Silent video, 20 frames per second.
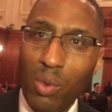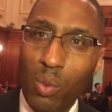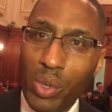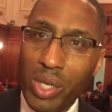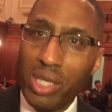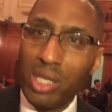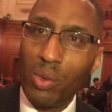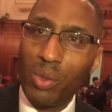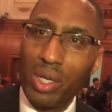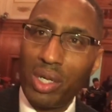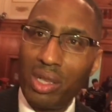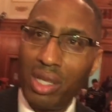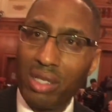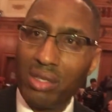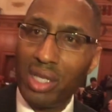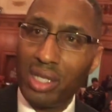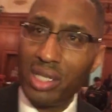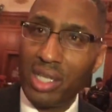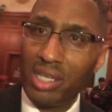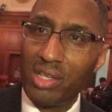We know what
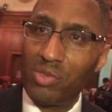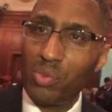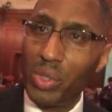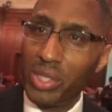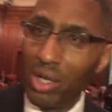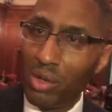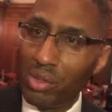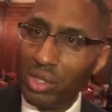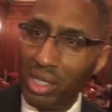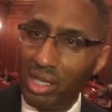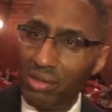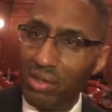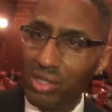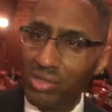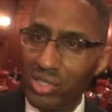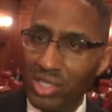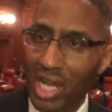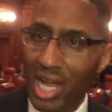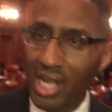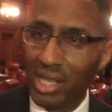Cleveland is. We know
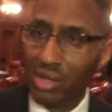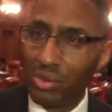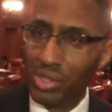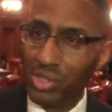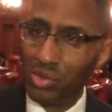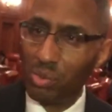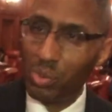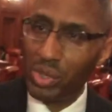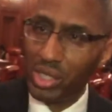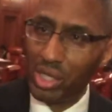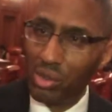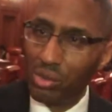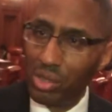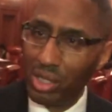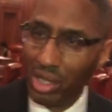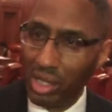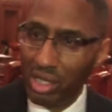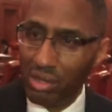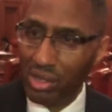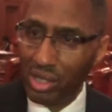Cleveland's tolerance. We know
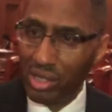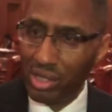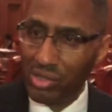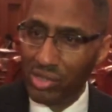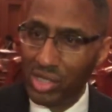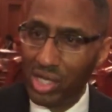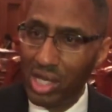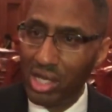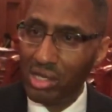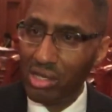Cleveland is